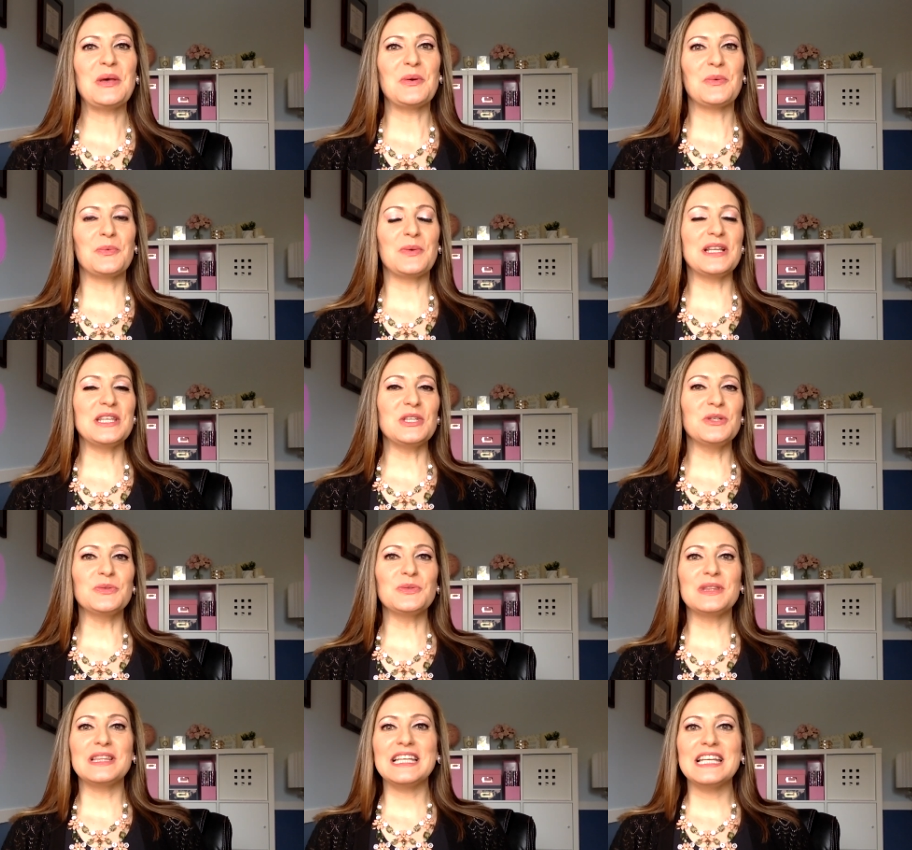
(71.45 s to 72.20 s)
When
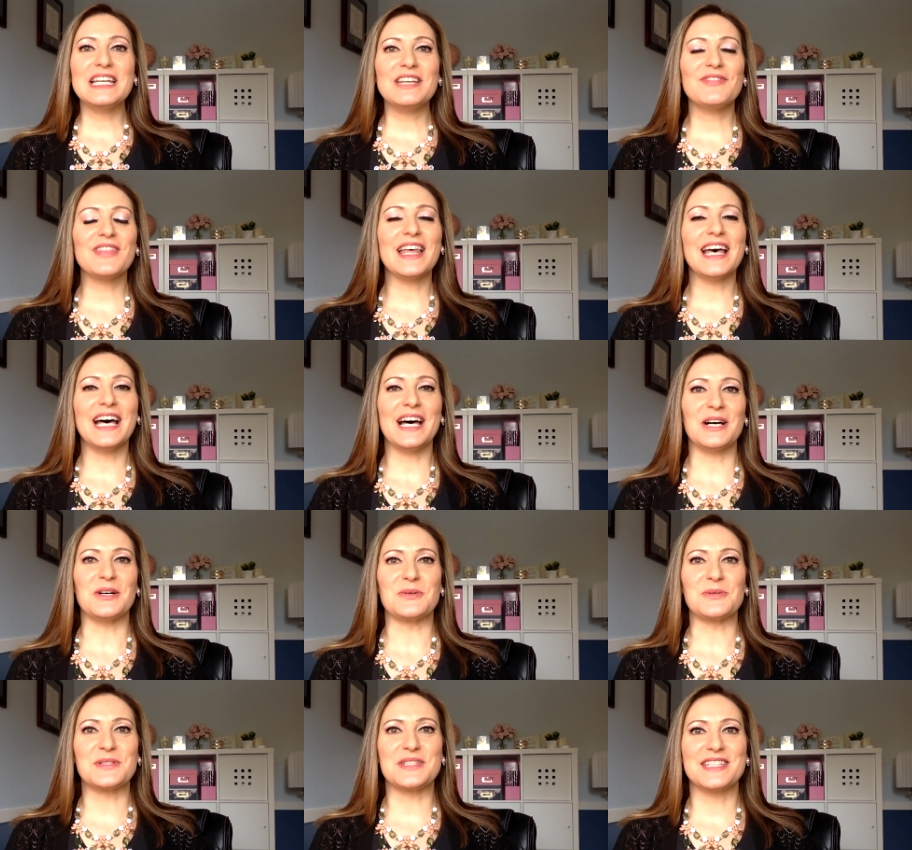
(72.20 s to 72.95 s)
you leave the
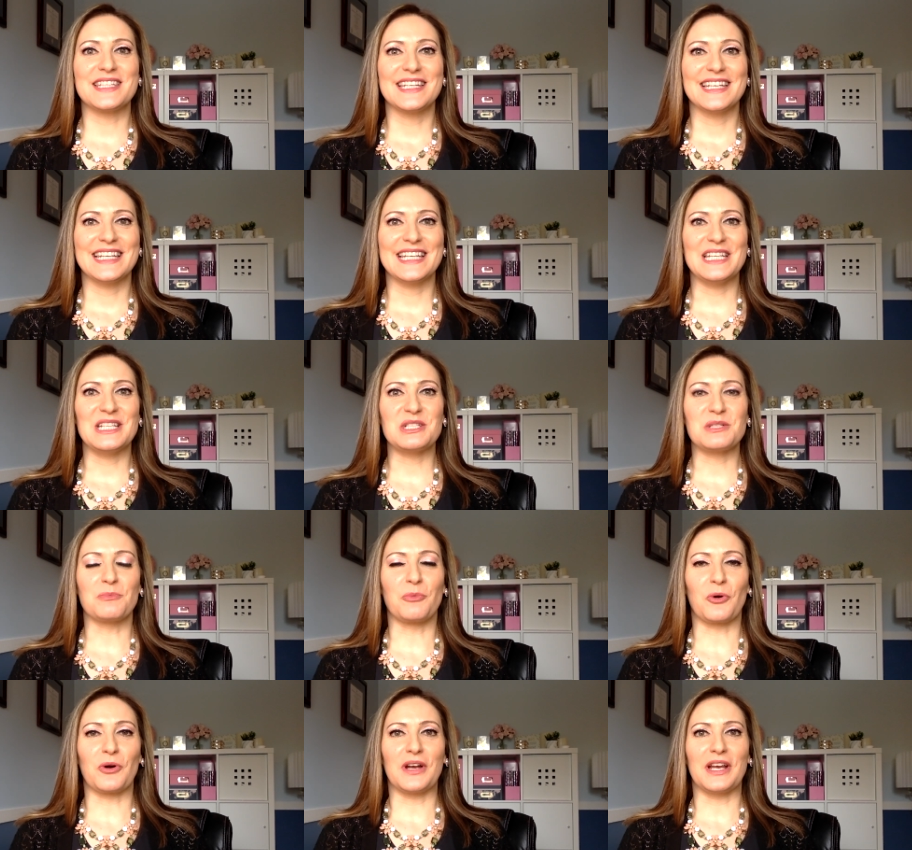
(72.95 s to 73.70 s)
house each
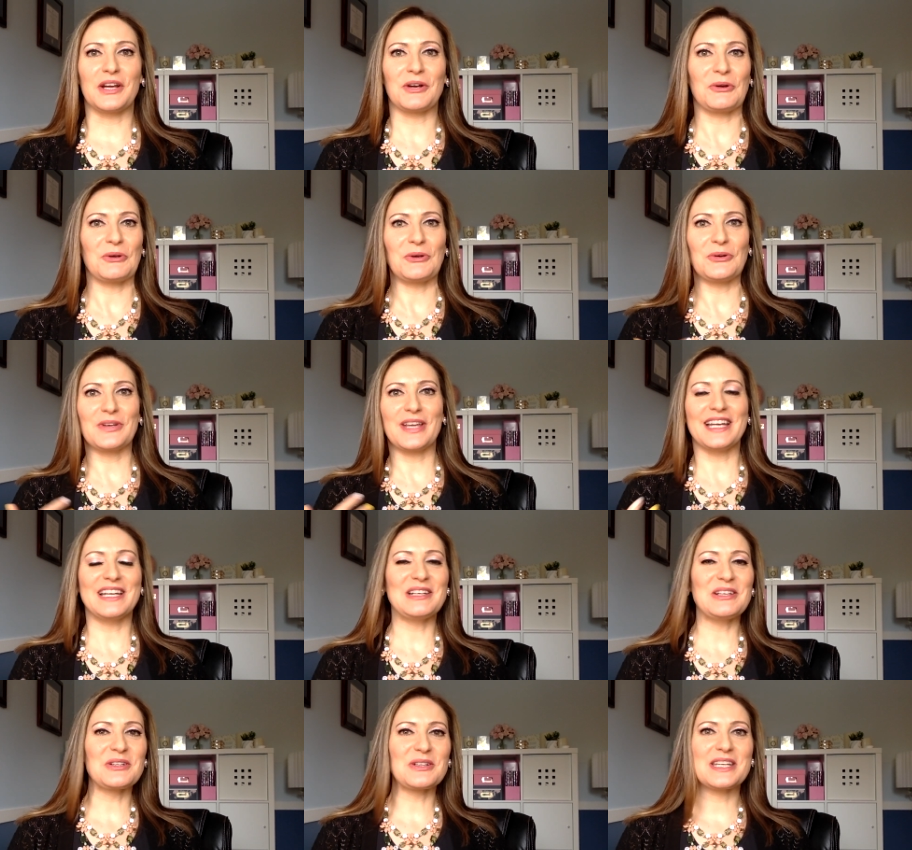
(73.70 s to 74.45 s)
morning or you're
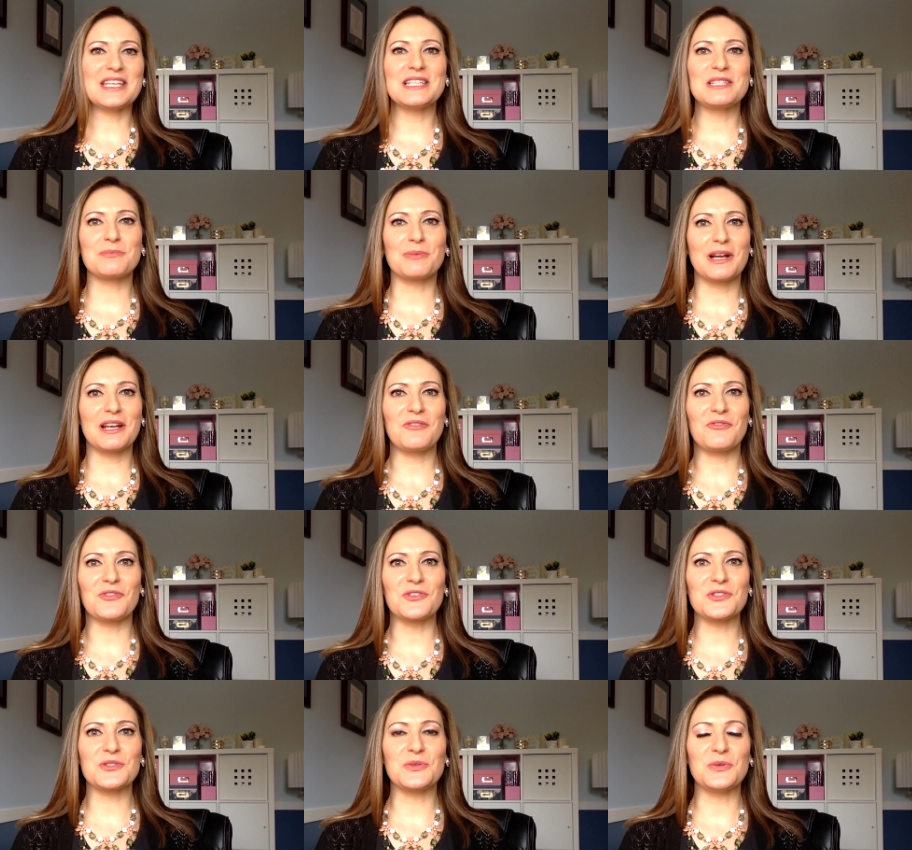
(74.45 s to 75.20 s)
getting your kids ready
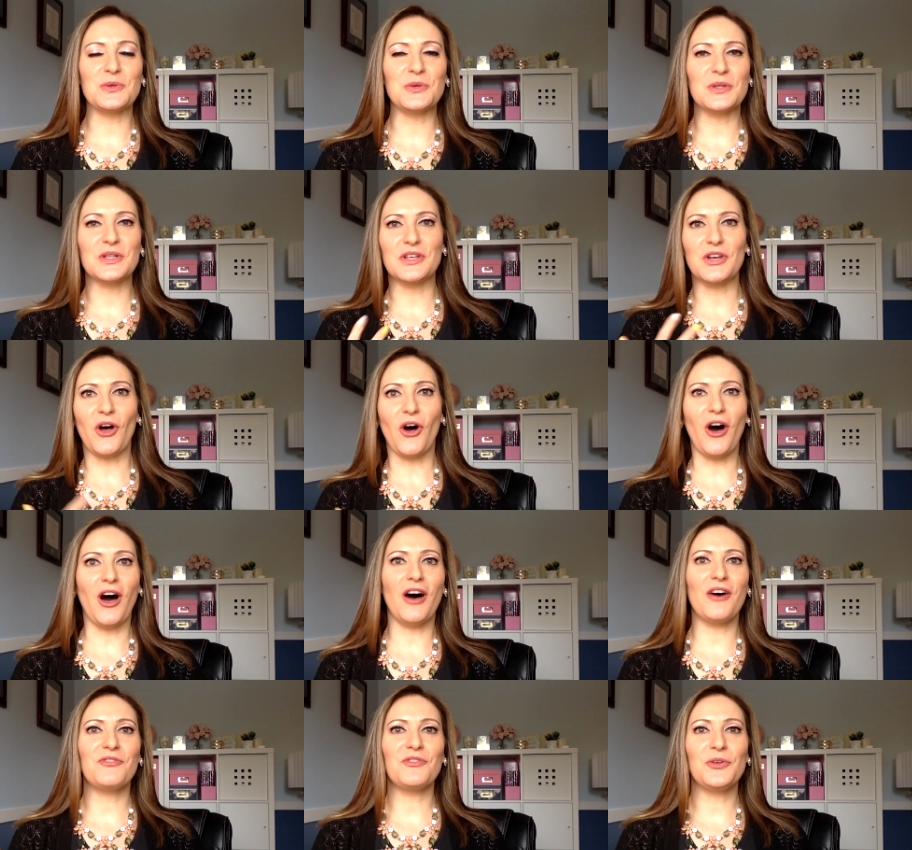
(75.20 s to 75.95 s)
for school and
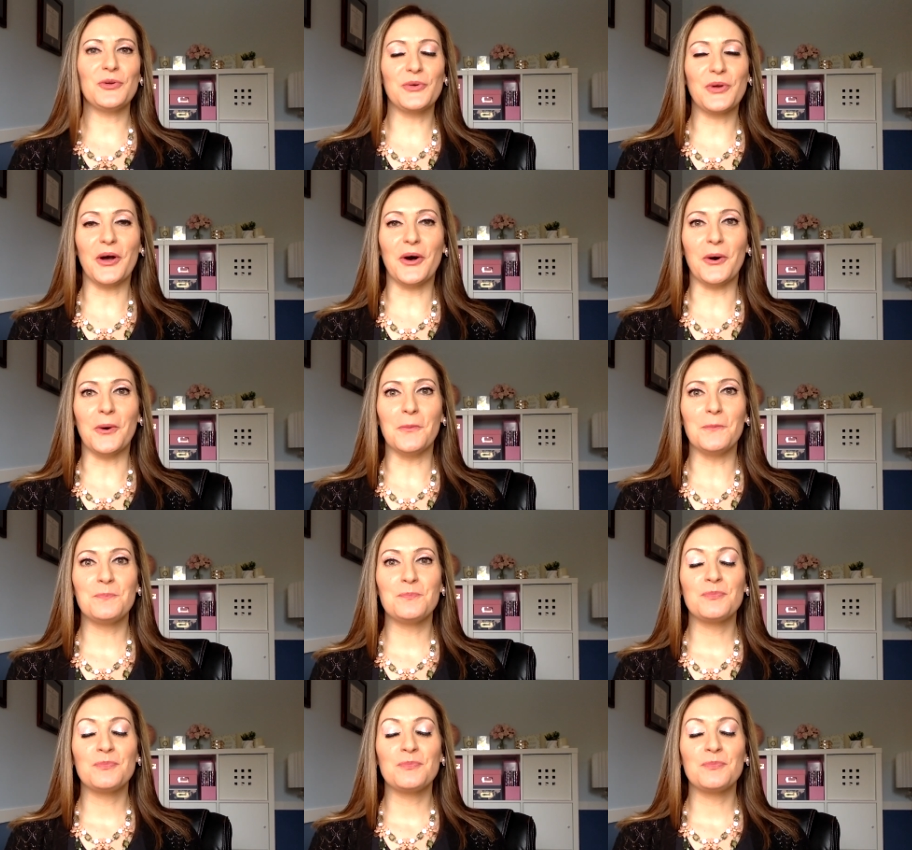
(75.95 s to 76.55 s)
off you go,